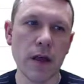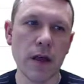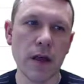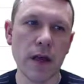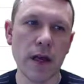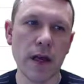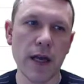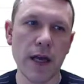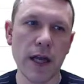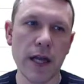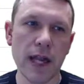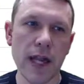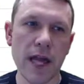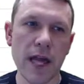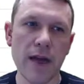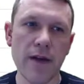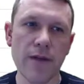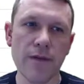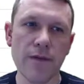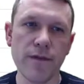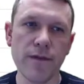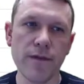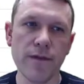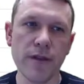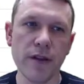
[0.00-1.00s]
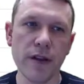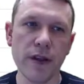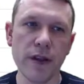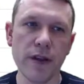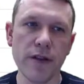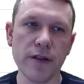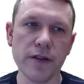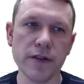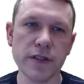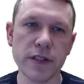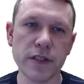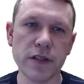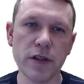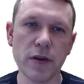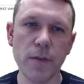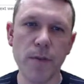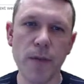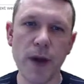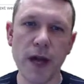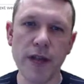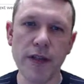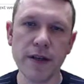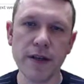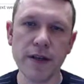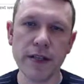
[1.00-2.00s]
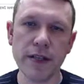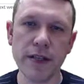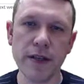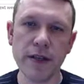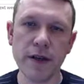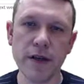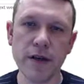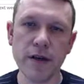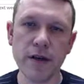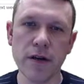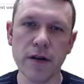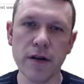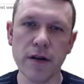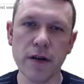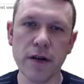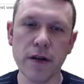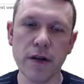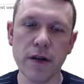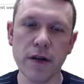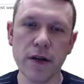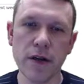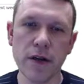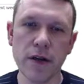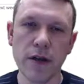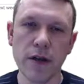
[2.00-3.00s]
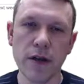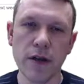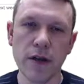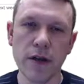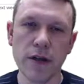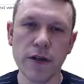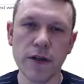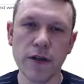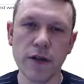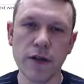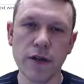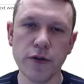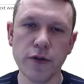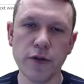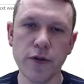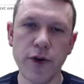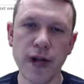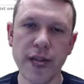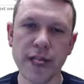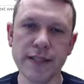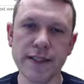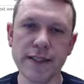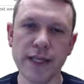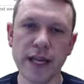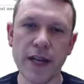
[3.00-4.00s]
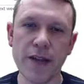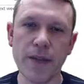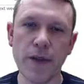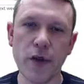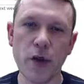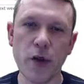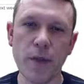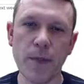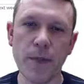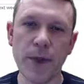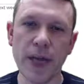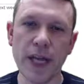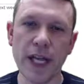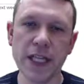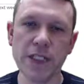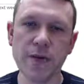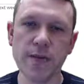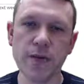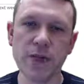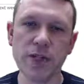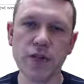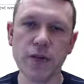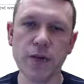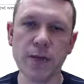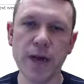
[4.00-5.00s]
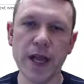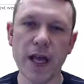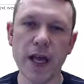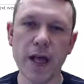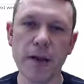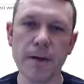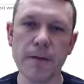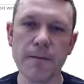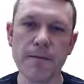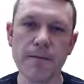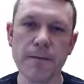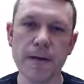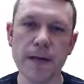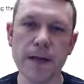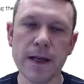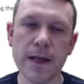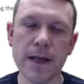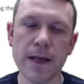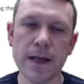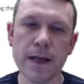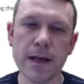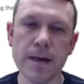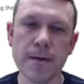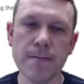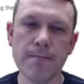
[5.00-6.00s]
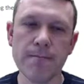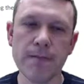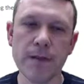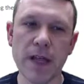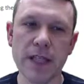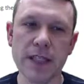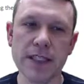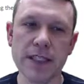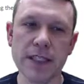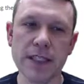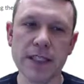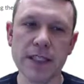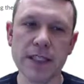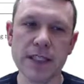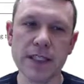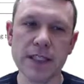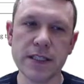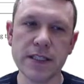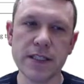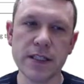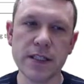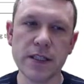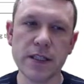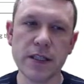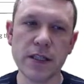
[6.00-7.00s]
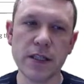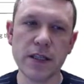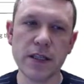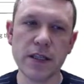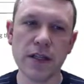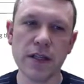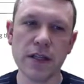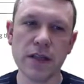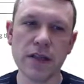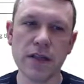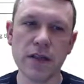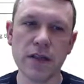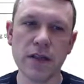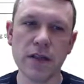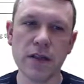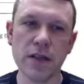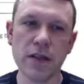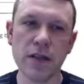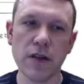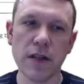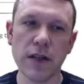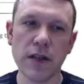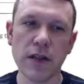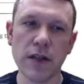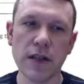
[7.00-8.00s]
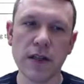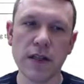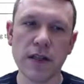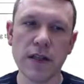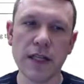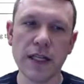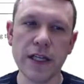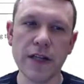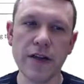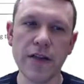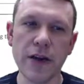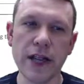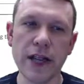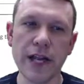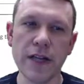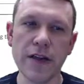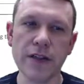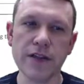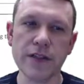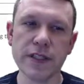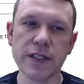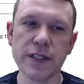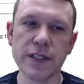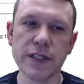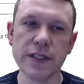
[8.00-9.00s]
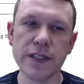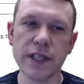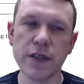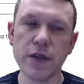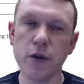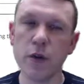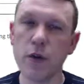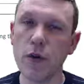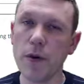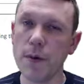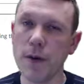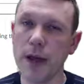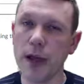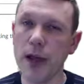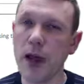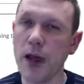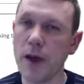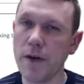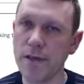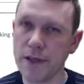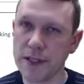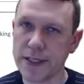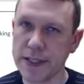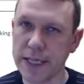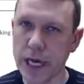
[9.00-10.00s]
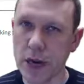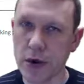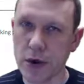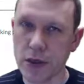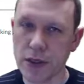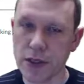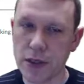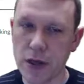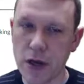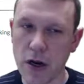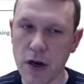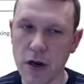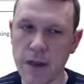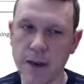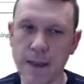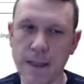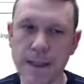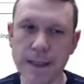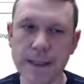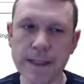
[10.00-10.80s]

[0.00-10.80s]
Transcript: I have, uh, there's a little button here to the right side of the home page, Mr. Bell. That's going to, this little uh, link right here is going to tell you what my office hours are.